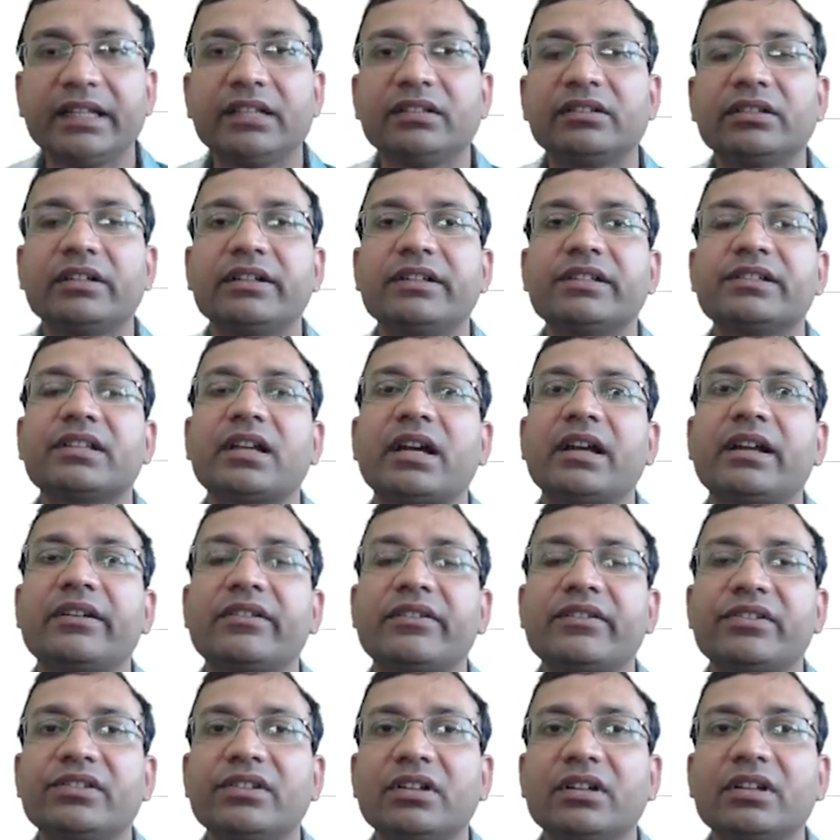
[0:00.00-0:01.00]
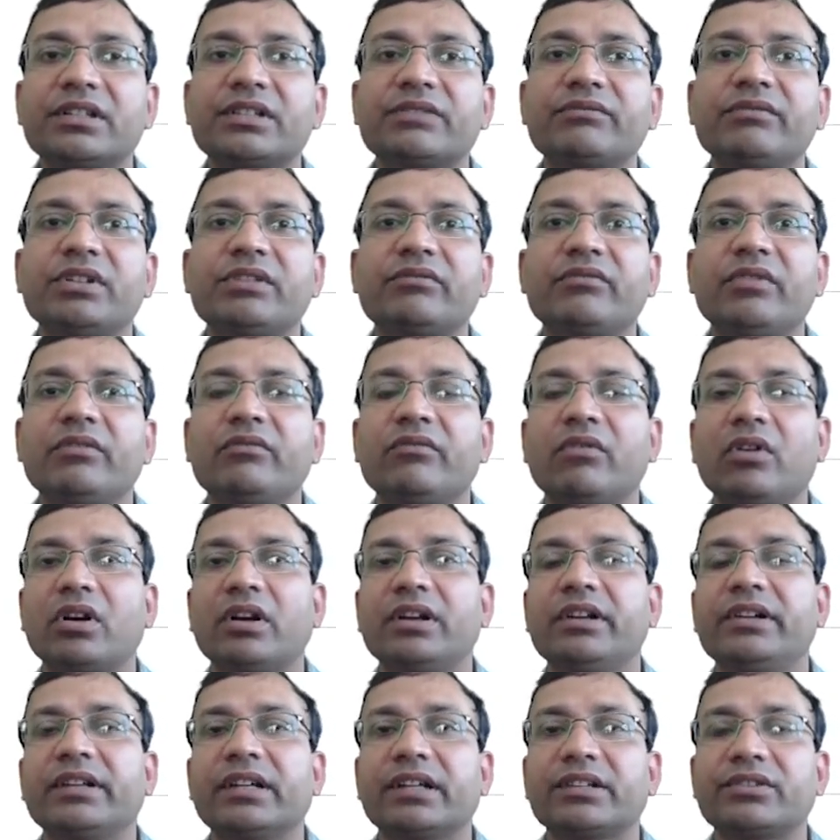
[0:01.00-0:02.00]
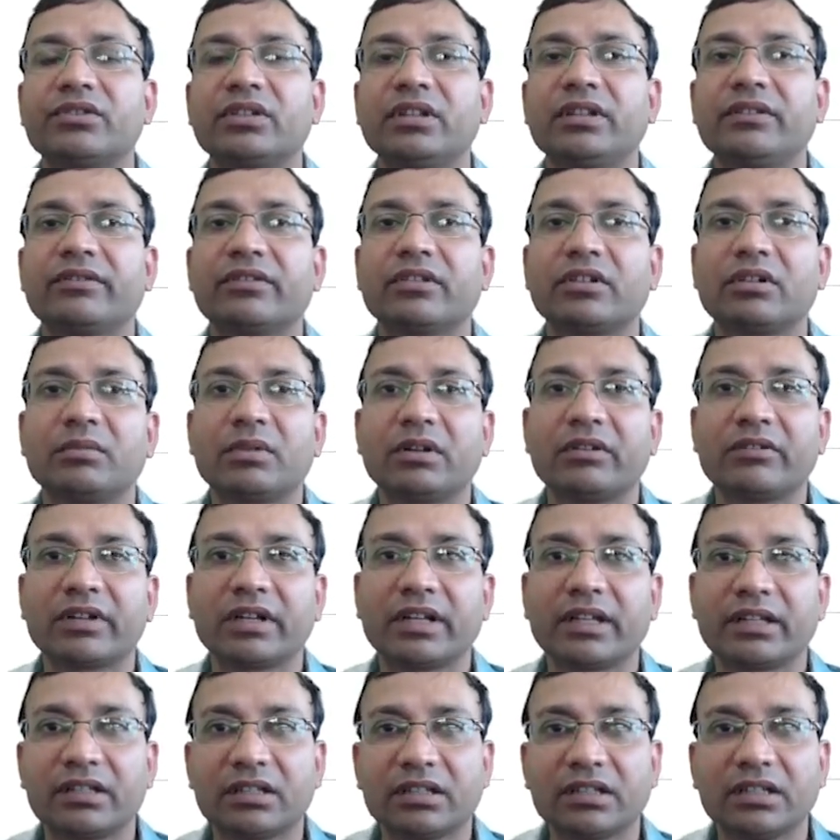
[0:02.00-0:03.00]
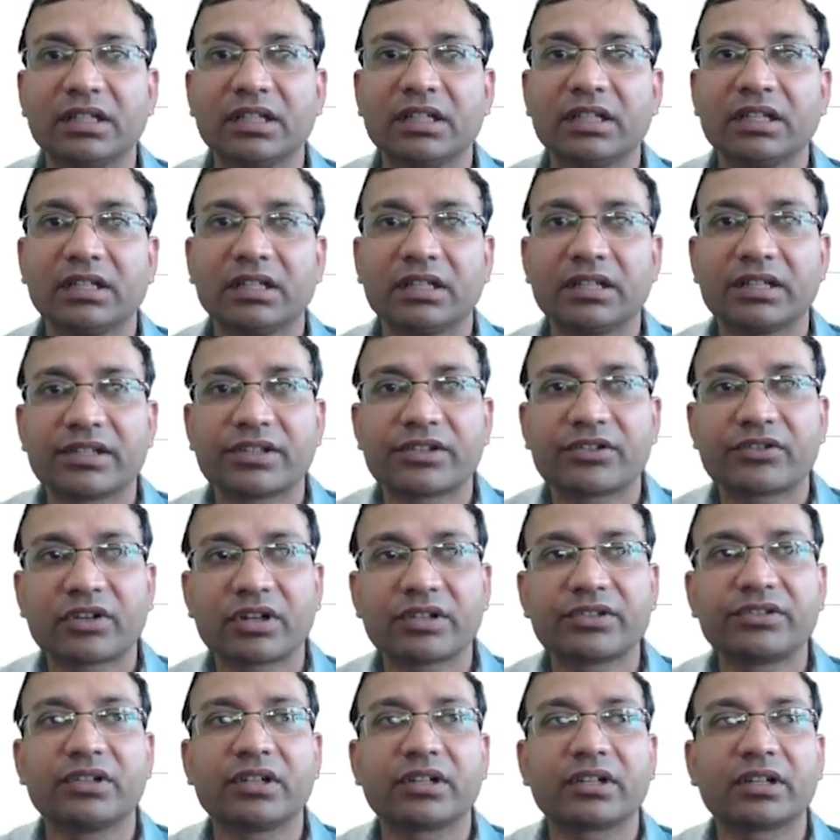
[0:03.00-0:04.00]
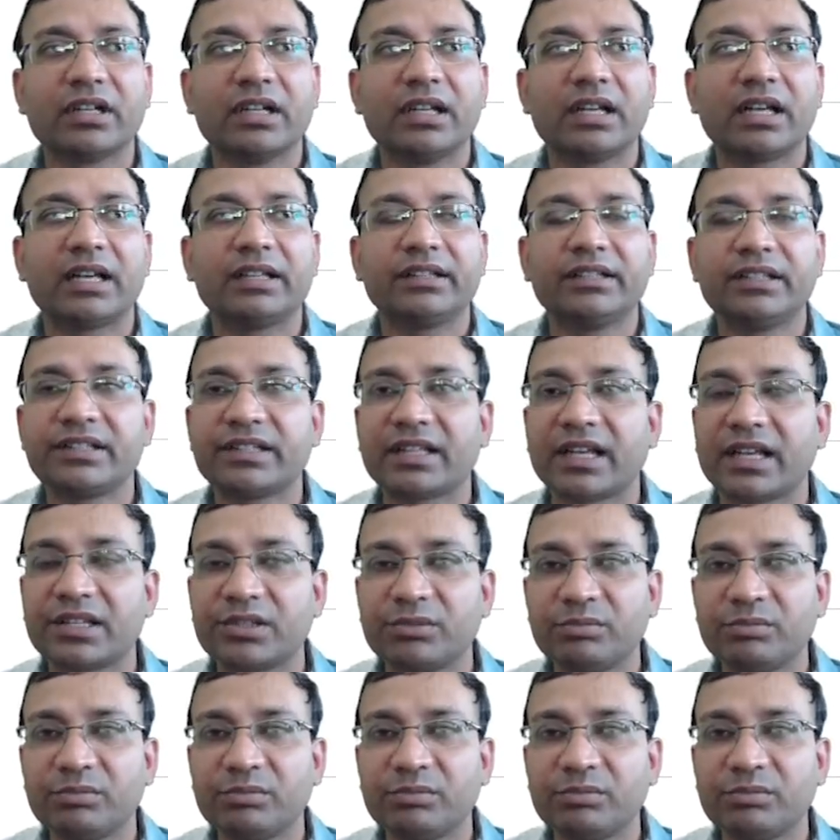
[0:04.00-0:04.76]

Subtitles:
getting the desired results which we want actually from our like structure. And